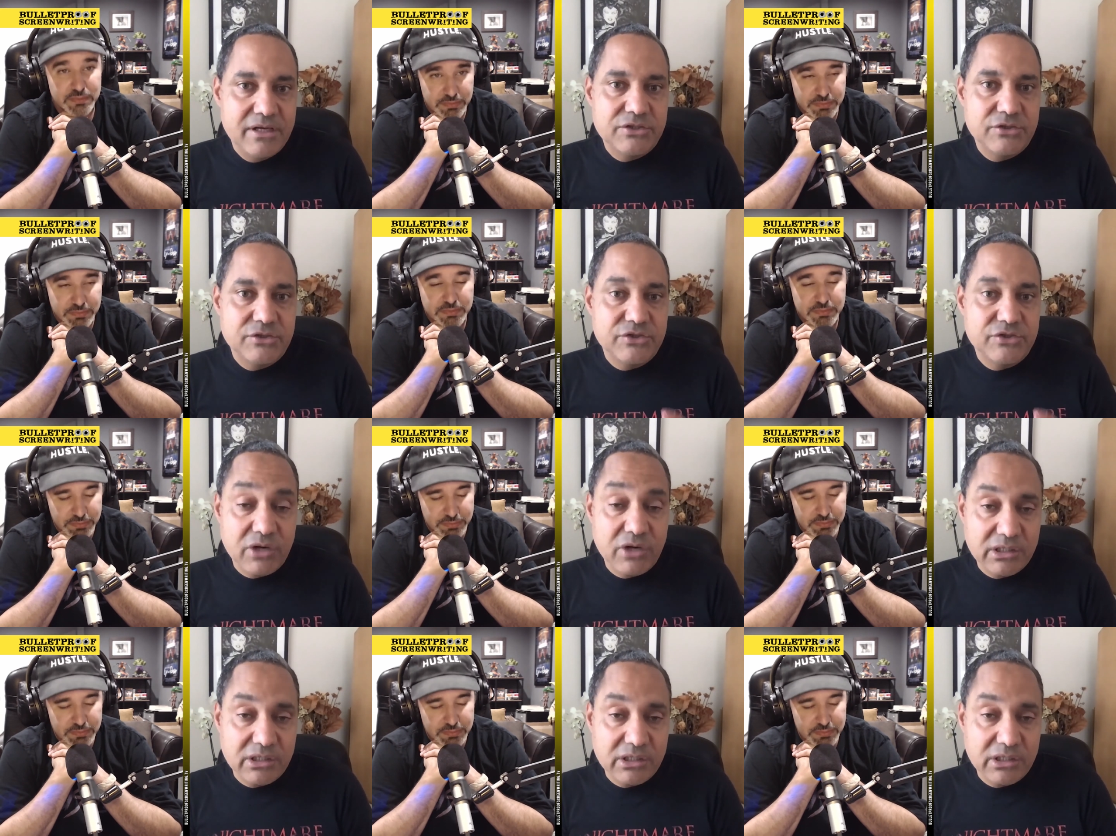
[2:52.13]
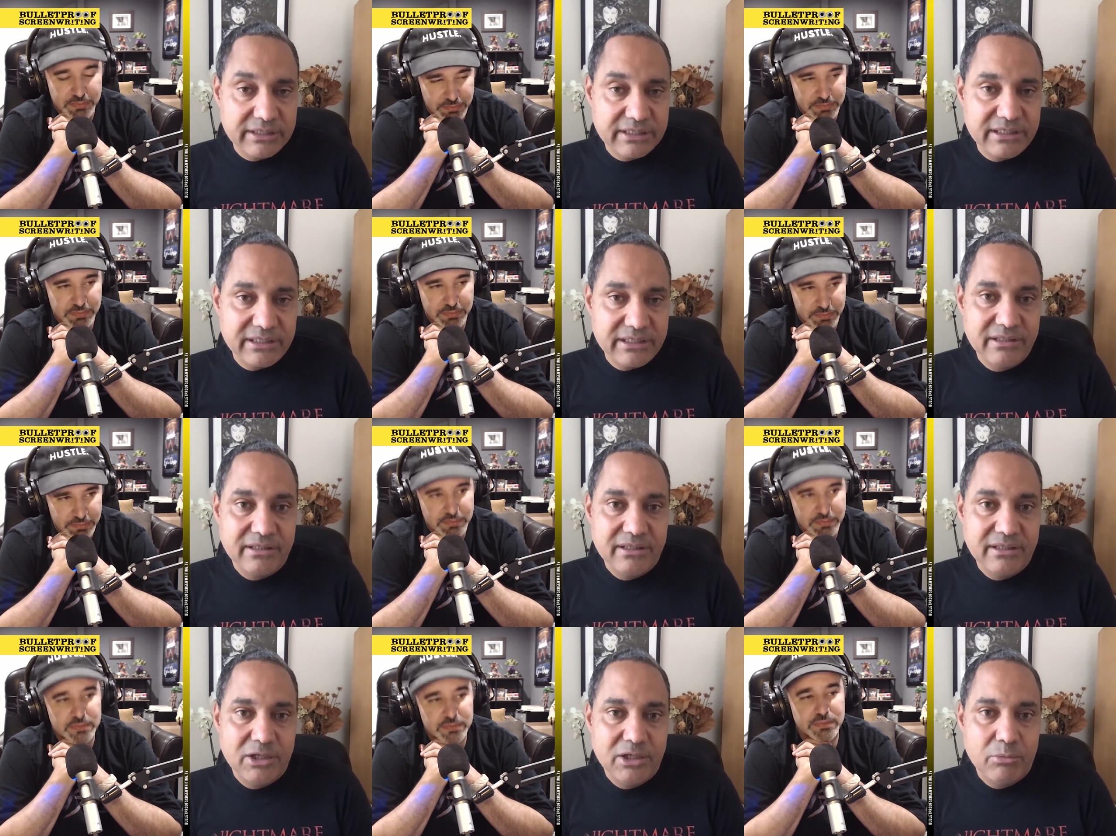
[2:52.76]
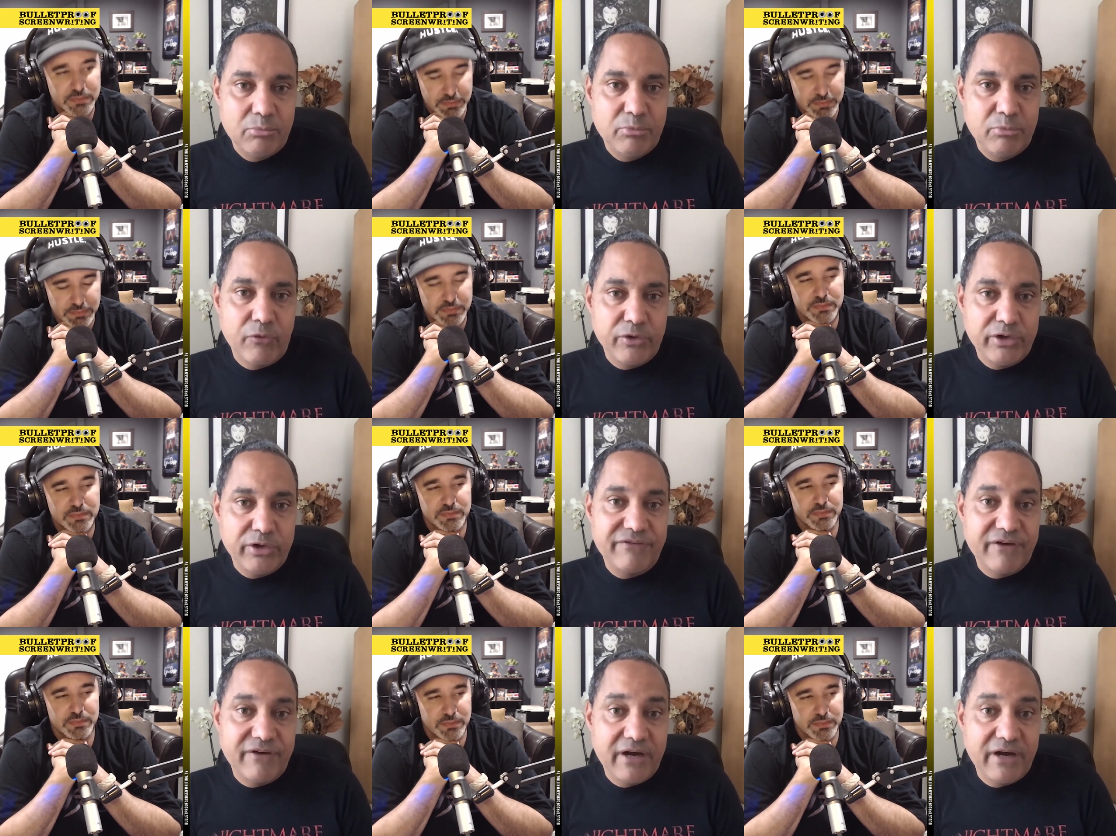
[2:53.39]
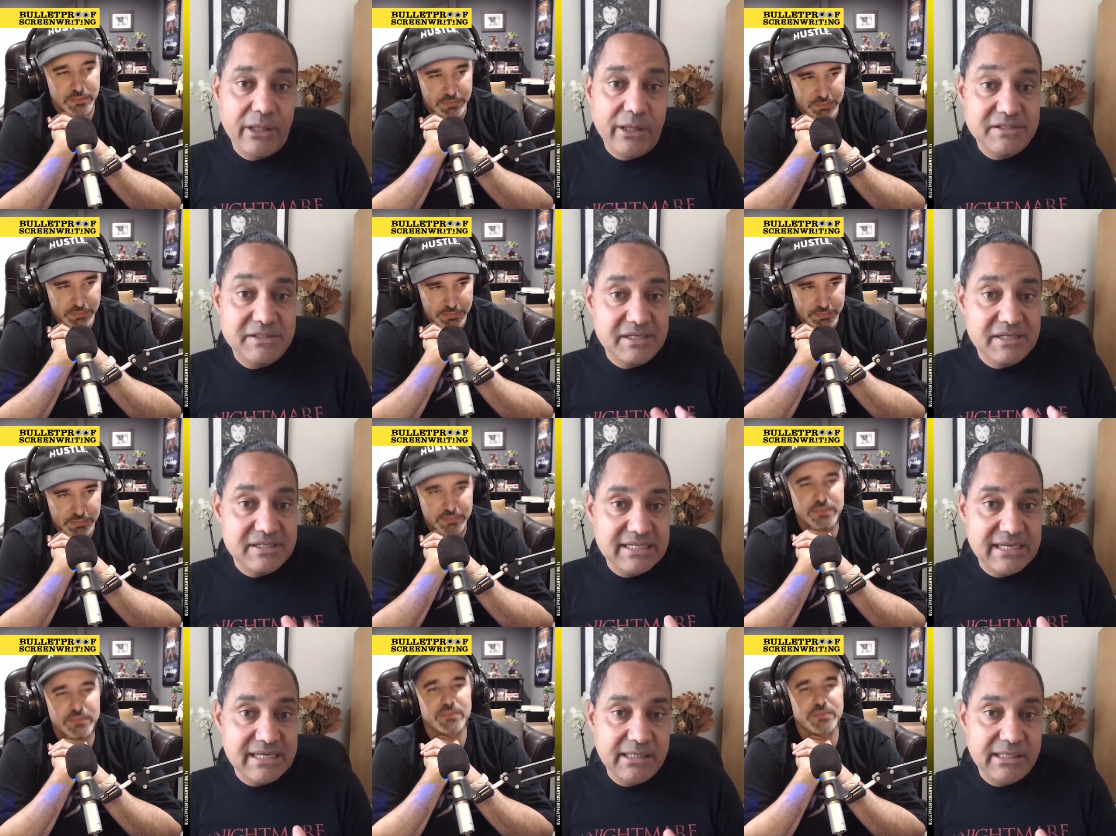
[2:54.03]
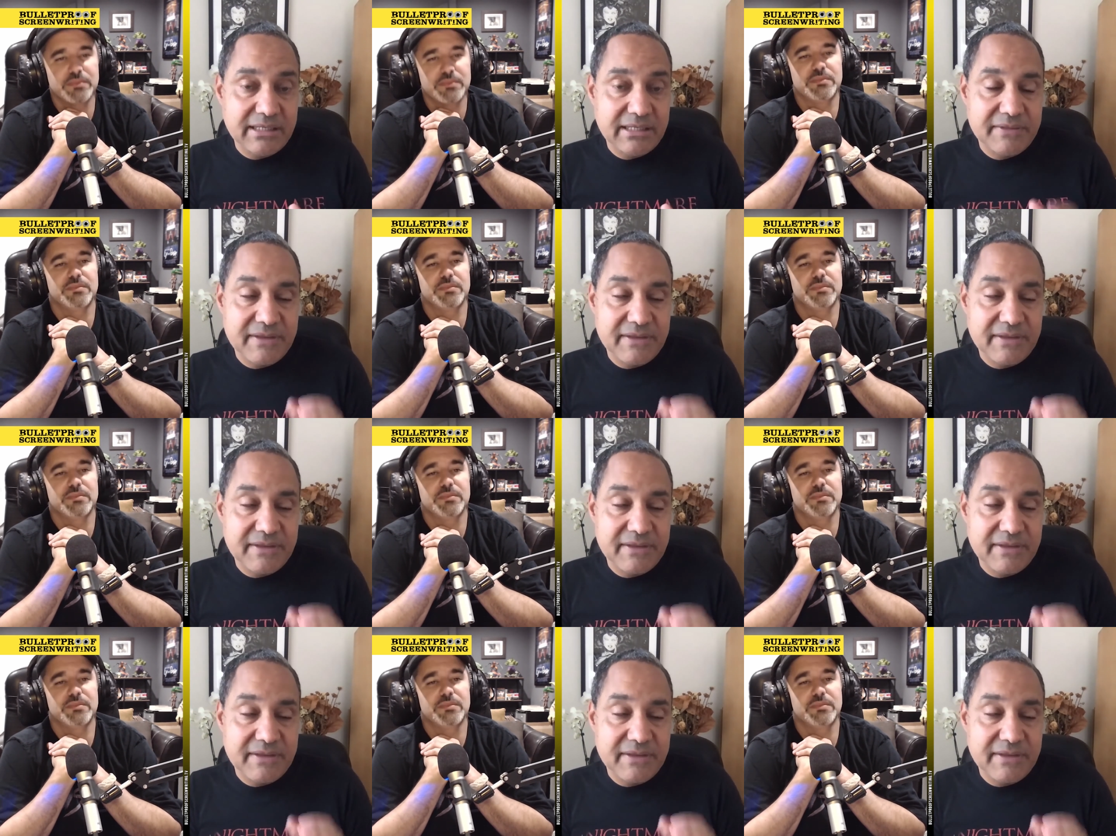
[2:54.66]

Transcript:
Speaker 1: to struggling before you finally succeed.